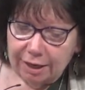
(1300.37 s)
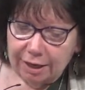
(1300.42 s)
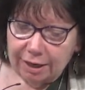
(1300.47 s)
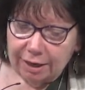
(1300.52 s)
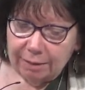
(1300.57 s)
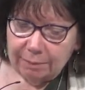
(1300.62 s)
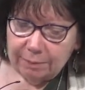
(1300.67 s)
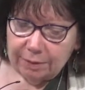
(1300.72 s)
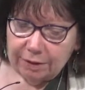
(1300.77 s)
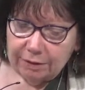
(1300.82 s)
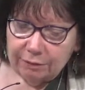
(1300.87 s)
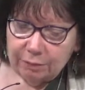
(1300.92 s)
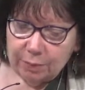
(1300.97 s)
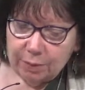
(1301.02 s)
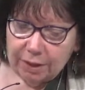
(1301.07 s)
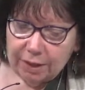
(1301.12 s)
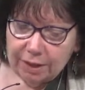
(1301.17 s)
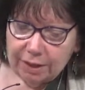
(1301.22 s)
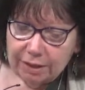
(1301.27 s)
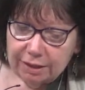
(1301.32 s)
But if
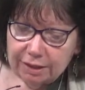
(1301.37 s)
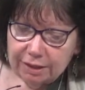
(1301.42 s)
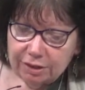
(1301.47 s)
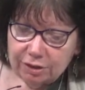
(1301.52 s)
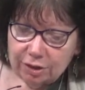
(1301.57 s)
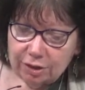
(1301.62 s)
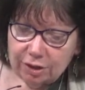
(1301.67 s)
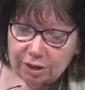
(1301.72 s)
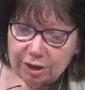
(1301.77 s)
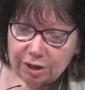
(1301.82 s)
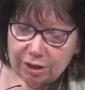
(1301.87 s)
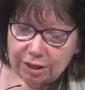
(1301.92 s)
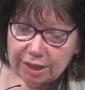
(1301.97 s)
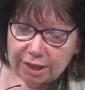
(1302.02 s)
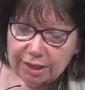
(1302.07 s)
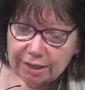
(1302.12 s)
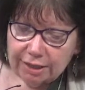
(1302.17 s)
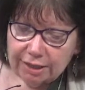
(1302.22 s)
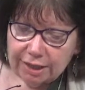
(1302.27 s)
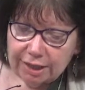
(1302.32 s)
we started our day
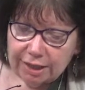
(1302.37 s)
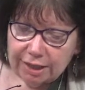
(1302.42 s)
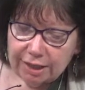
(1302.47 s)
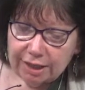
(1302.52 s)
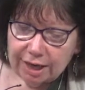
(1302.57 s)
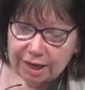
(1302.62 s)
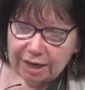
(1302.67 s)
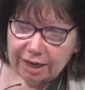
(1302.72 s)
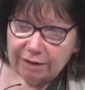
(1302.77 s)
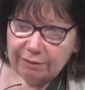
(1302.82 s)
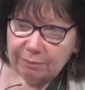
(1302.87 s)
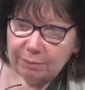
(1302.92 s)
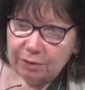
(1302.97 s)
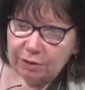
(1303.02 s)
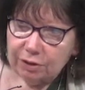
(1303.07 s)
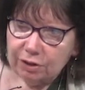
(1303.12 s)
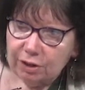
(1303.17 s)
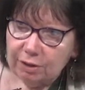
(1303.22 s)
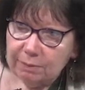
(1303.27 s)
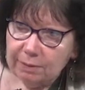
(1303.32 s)
saying, God, have
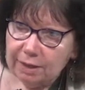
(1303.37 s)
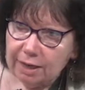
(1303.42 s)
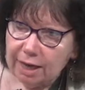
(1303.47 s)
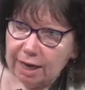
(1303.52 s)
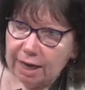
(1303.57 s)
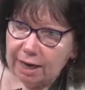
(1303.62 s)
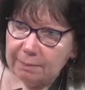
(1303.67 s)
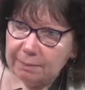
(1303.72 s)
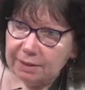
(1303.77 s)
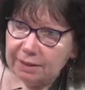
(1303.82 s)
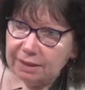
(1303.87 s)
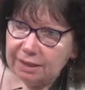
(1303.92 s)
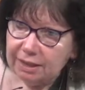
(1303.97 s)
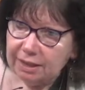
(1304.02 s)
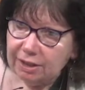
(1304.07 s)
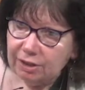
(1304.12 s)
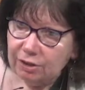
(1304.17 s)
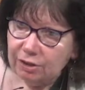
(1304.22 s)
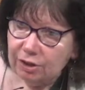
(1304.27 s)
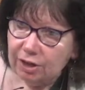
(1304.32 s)
mercy on me, I'm a
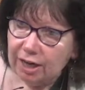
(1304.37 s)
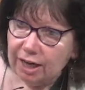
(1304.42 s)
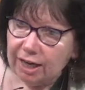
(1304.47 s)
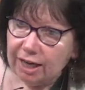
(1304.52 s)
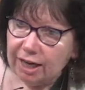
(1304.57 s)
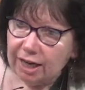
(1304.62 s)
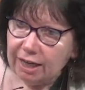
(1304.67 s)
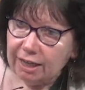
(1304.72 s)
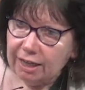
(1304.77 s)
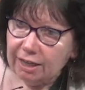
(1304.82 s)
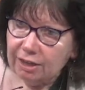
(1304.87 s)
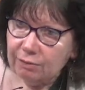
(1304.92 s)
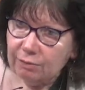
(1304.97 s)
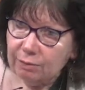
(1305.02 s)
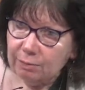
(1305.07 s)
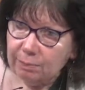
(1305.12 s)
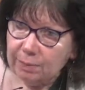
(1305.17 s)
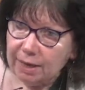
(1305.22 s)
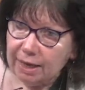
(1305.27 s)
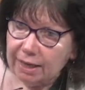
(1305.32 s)
sinner and I need to
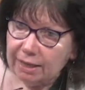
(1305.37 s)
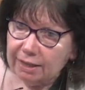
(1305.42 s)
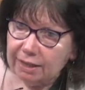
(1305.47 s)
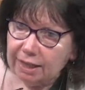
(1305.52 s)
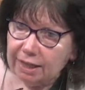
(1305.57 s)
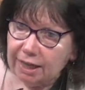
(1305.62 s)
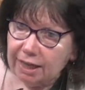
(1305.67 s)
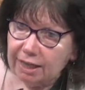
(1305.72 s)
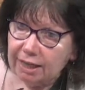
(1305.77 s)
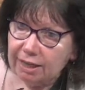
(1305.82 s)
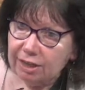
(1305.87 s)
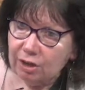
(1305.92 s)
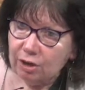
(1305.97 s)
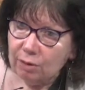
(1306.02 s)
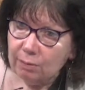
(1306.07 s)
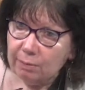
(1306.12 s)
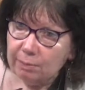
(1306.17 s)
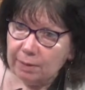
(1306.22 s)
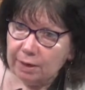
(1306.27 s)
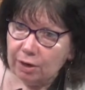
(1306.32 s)
repent and I need to open
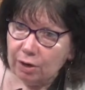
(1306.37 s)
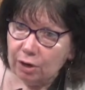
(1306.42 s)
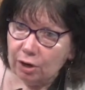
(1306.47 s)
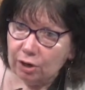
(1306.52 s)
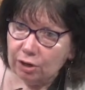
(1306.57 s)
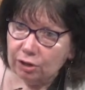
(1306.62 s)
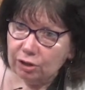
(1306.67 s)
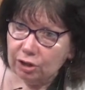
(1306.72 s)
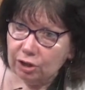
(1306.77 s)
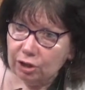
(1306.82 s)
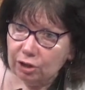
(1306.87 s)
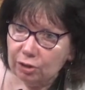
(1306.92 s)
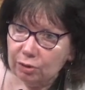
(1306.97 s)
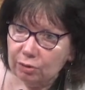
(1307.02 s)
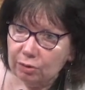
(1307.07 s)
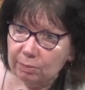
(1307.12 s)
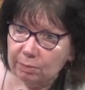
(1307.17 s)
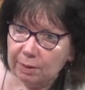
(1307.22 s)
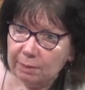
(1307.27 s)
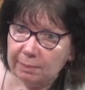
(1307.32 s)
my heart to you to
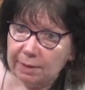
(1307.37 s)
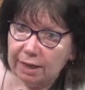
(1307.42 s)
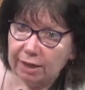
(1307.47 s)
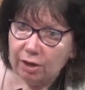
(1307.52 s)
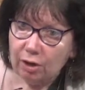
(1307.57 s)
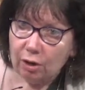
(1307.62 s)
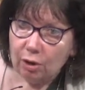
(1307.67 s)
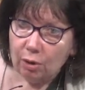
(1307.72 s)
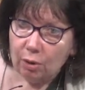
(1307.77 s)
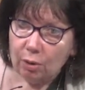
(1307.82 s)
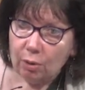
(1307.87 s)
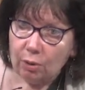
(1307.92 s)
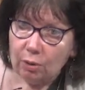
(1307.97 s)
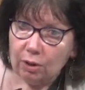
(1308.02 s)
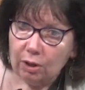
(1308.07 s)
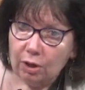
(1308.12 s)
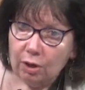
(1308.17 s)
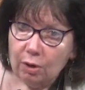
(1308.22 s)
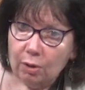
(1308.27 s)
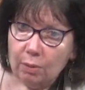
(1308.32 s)
be made whole,
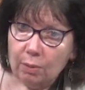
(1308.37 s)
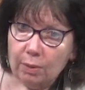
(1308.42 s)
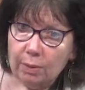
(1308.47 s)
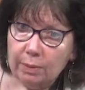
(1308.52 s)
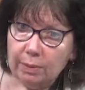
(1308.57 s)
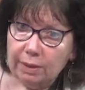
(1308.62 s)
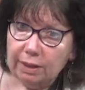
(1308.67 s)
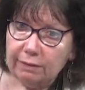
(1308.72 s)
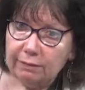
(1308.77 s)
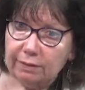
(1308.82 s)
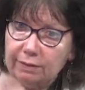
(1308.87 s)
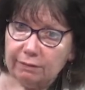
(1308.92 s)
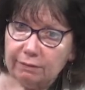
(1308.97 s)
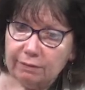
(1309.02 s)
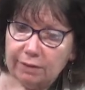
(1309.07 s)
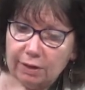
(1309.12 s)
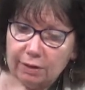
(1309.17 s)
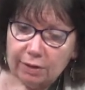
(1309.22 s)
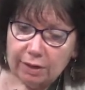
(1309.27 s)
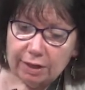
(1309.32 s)
we would live in a
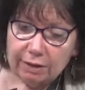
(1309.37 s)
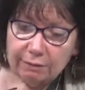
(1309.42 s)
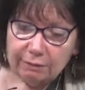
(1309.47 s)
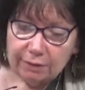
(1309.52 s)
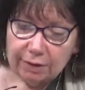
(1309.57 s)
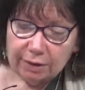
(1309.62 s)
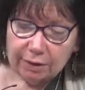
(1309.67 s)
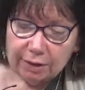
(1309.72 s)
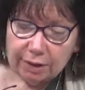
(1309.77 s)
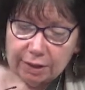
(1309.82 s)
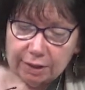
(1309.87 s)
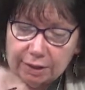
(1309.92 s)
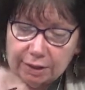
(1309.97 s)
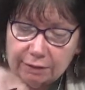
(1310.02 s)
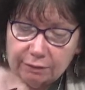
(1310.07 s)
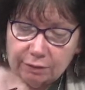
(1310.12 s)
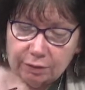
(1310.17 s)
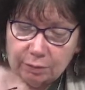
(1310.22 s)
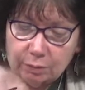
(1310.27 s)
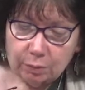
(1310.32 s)
very, very
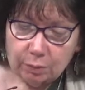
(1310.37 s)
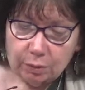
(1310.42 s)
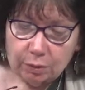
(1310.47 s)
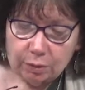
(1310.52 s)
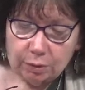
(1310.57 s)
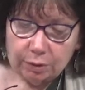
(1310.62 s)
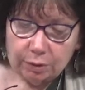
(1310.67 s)
different world.